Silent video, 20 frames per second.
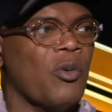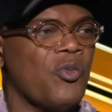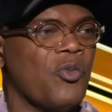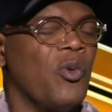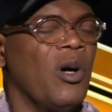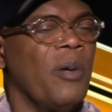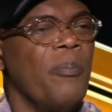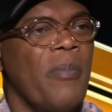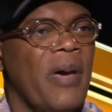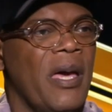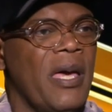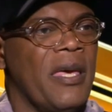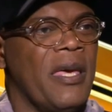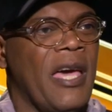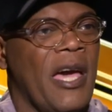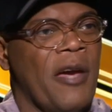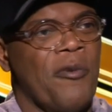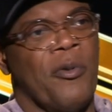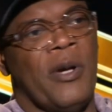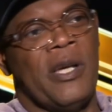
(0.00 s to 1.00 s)
was one main
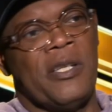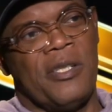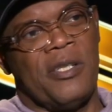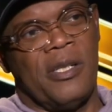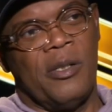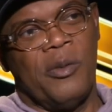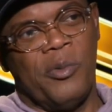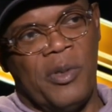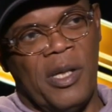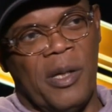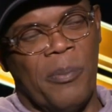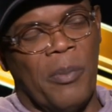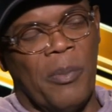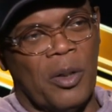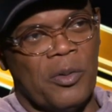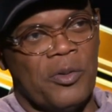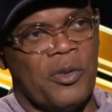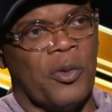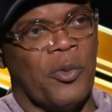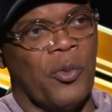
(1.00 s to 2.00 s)
cat, Reggie, who did
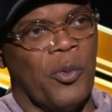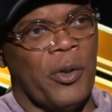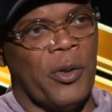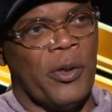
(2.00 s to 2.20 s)
most of the